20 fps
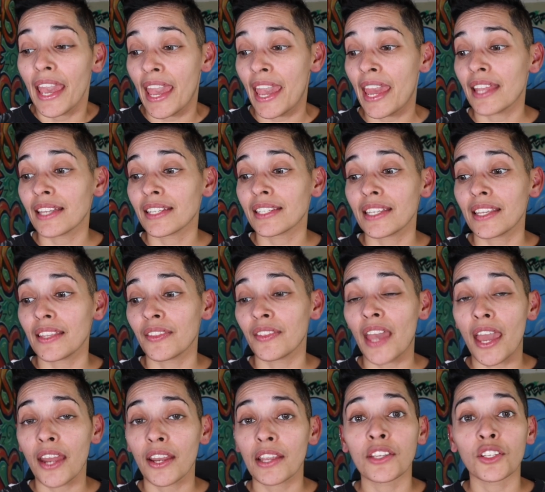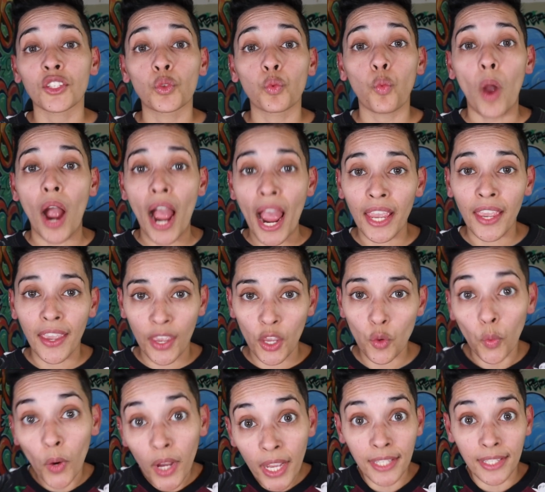and that is why
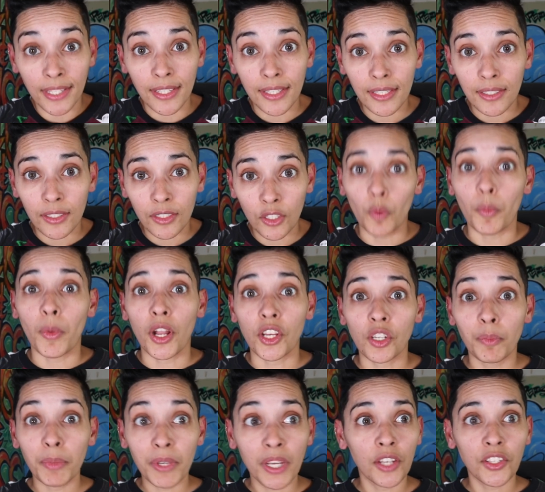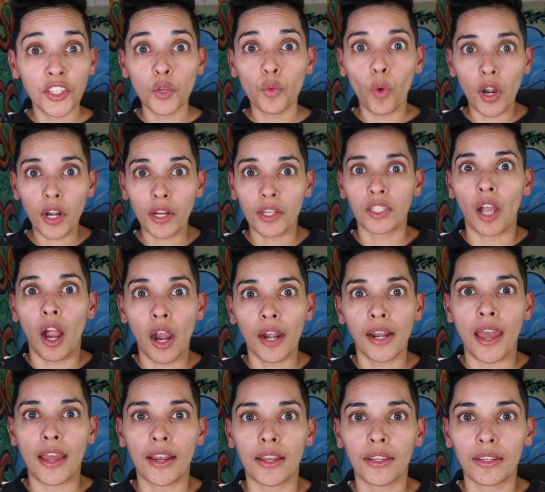he wins so much, because he works
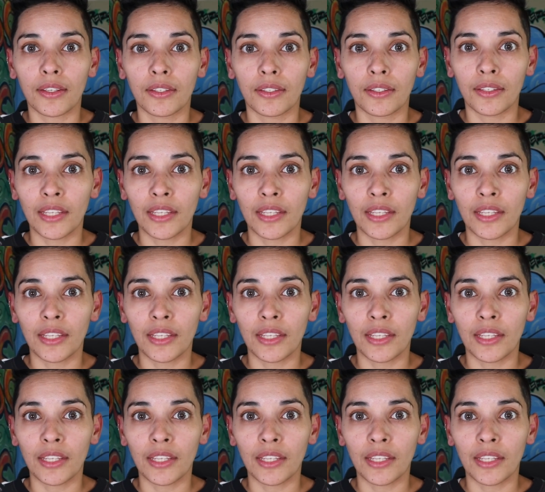hard at it.